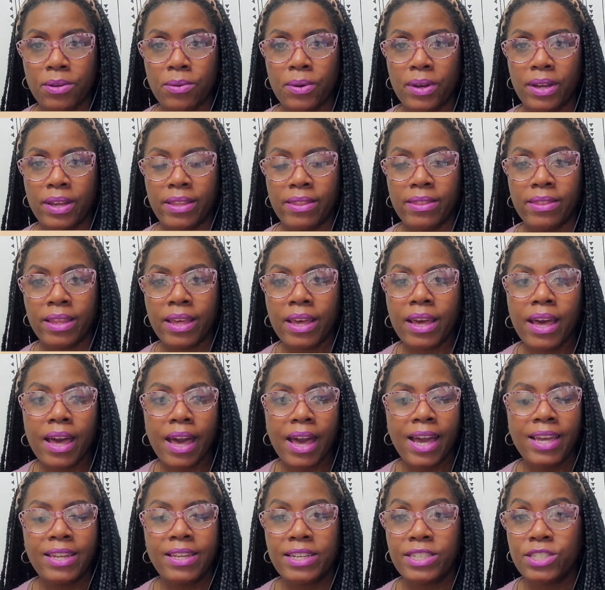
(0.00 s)
with.
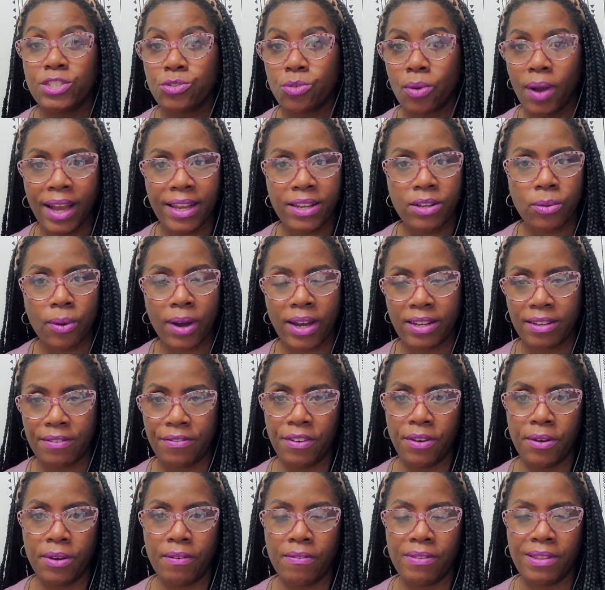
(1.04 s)
And I tried quite a
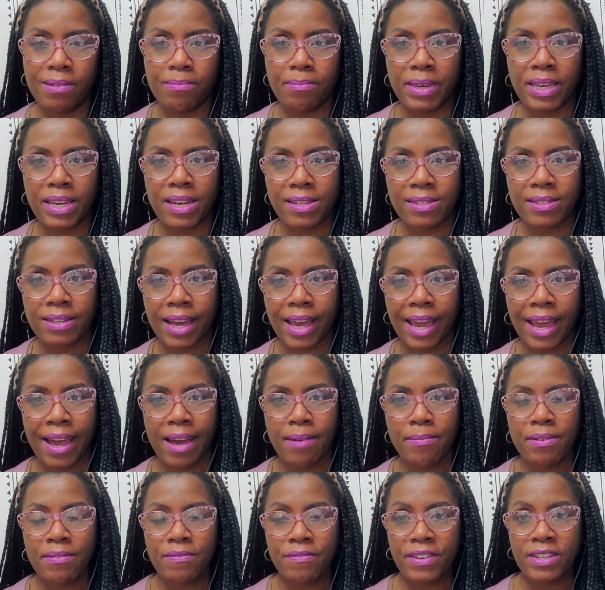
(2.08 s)
few of them because I
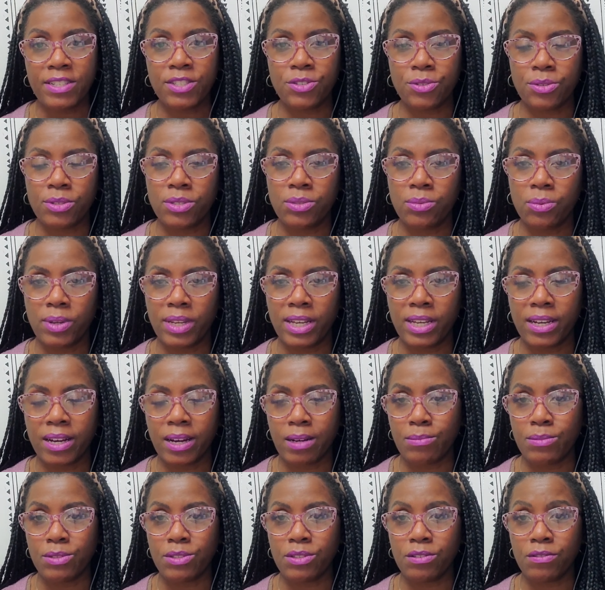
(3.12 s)
am adventurous when it
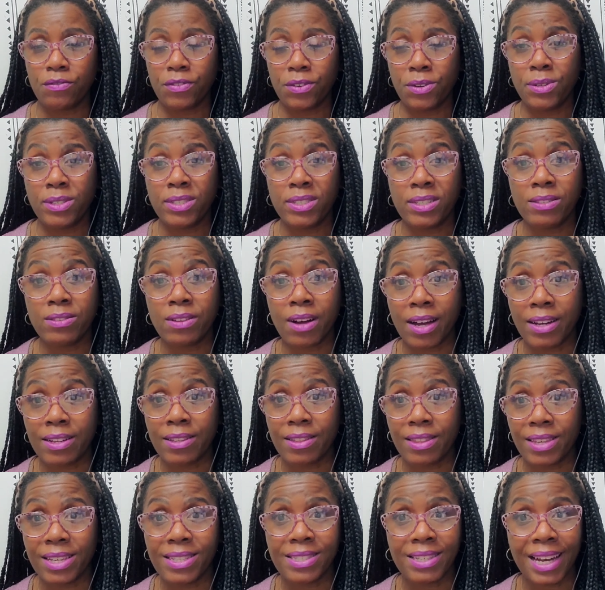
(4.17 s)
comes to food and a lot of
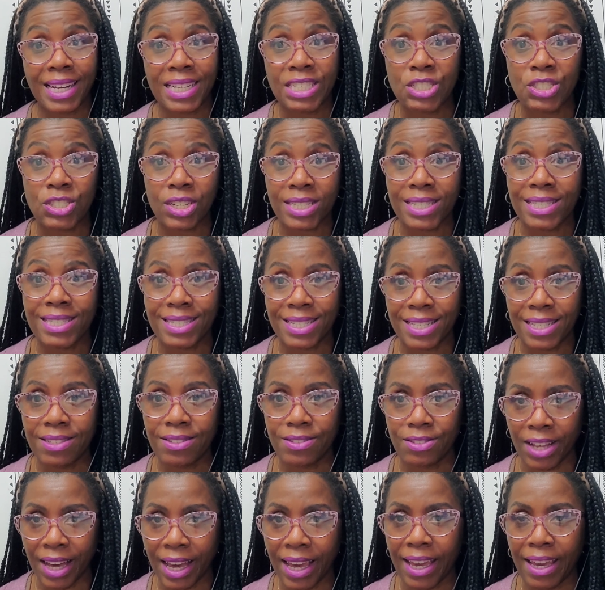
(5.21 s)
things I just
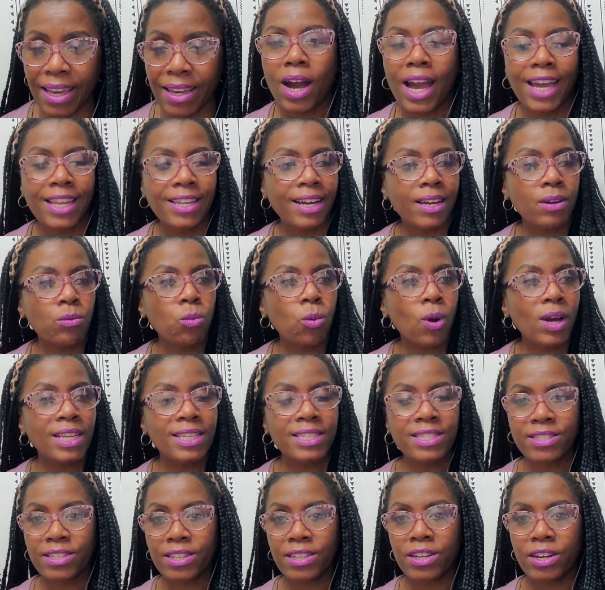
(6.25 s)
didn't like. And I
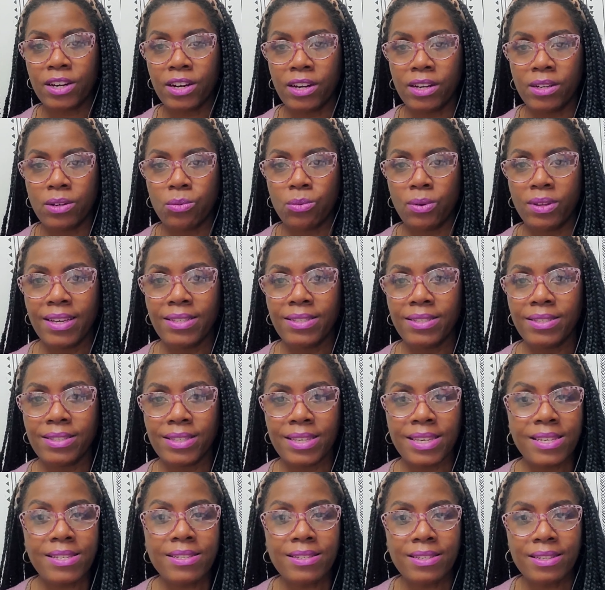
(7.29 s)
wanted to cook with
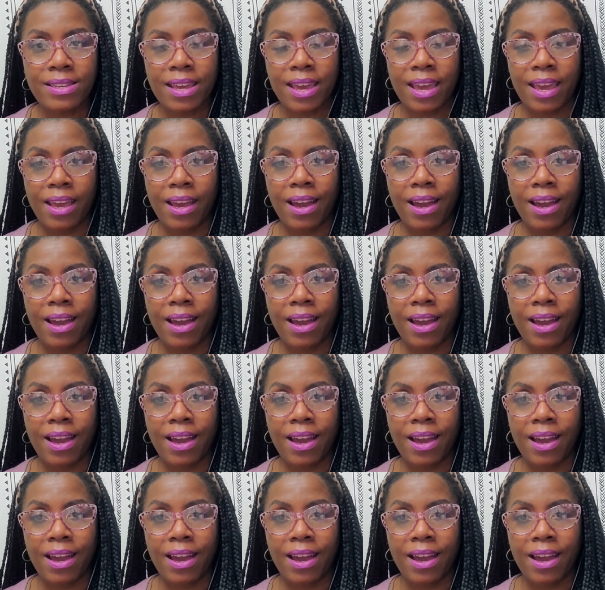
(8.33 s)
seasoning.